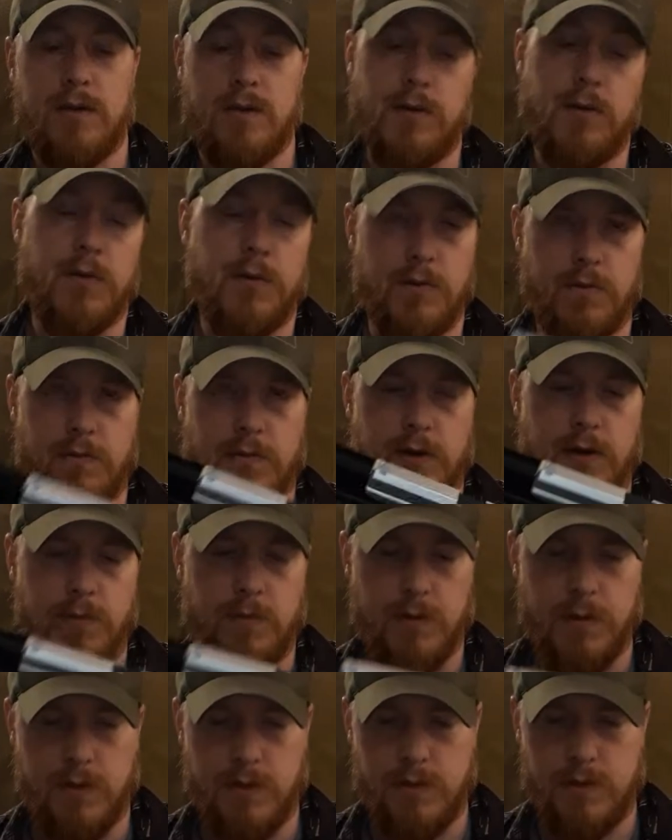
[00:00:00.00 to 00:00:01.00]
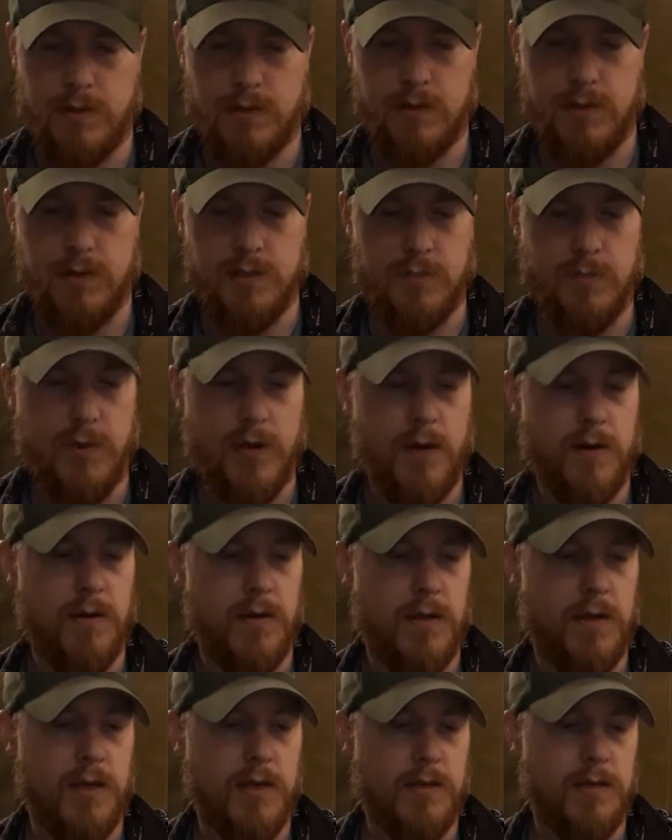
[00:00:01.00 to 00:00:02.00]
another friend of mine, a pair
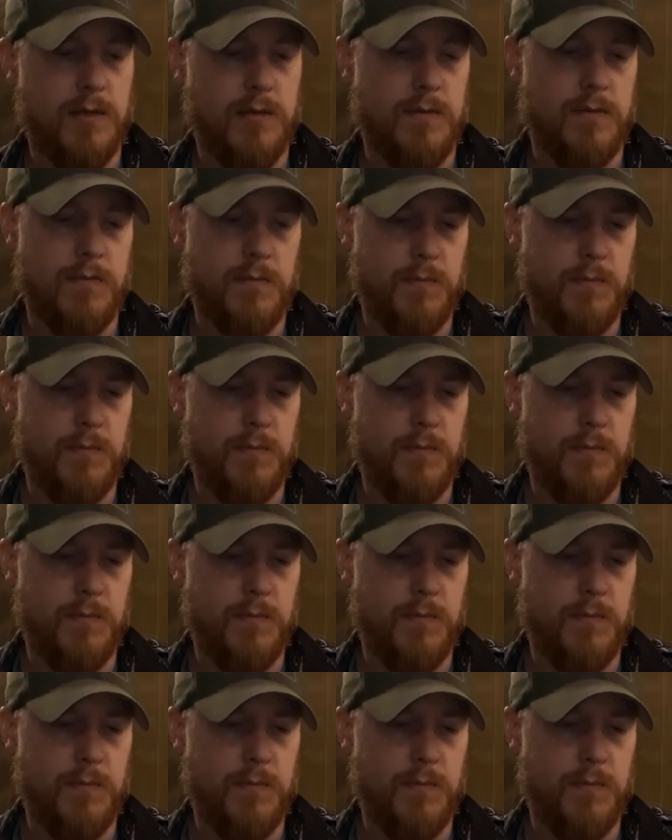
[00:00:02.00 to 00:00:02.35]
of these,